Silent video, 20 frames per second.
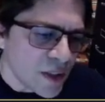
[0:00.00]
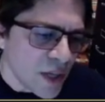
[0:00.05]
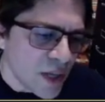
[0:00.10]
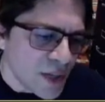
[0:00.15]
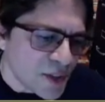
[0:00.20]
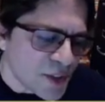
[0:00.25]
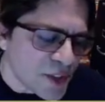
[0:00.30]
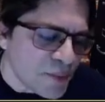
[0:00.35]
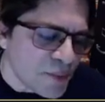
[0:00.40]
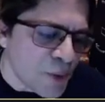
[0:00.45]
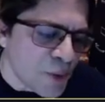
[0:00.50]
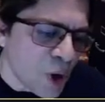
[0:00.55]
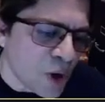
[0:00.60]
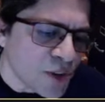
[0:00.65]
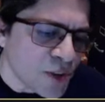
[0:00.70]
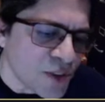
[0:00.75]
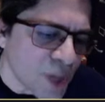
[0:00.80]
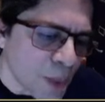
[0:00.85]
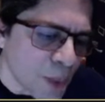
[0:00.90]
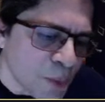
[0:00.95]
as the small
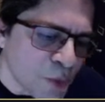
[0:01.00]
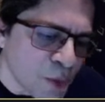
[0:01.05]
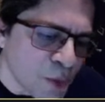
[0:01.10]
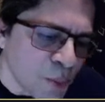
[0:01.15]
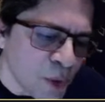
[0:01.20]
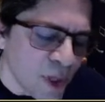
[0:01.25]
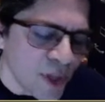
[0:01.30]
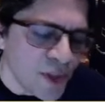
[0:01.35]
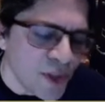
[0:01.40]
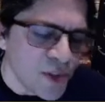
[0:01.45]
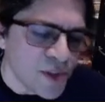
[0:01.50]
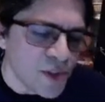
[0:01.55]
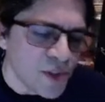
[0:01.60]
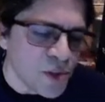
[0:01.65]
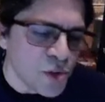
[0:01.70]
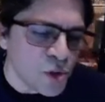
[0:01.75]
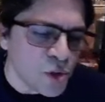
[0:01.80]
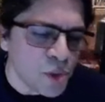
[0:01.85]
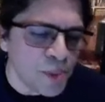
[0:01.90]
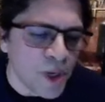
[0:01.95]
steps replace and
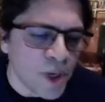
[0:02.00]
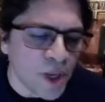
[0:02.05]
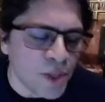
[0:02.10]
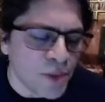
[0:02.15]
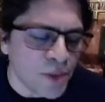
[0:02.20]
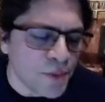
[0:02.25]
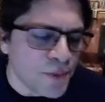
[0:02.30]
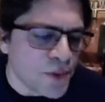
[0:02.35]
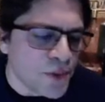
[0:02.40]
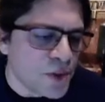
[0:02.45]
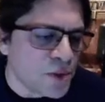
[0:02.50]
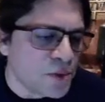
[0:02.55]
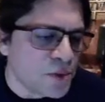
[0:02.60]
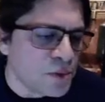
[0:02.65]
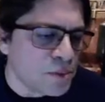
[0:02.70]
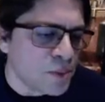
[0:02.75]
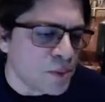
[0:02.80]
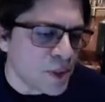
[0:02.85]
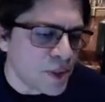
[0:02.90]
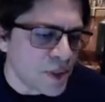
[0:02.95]
strip out the
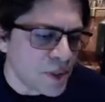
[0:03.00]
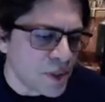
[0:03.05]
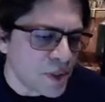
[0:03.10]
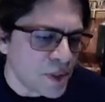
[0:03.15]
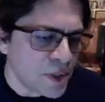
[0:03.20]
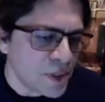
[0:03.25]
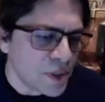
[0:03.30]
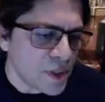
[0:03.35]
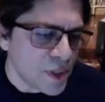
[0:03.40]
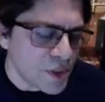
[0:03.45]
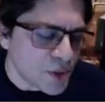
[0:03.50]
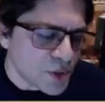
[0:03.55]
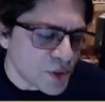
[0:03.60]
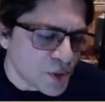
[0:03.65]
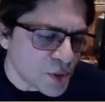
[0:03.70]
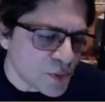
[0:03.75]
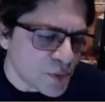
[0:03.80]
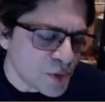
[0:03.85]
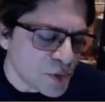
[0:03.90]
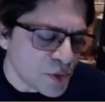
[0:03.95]
foam in the
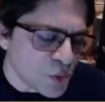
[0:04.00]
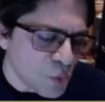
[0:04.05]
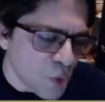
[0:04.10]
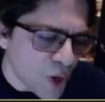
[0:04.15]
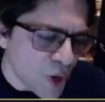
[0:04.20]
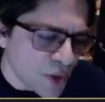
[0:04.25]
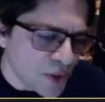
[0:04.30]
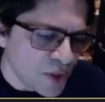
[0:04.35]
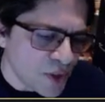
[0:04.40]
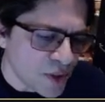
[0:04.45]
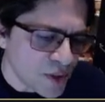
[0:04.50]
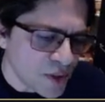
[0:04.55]
surface water.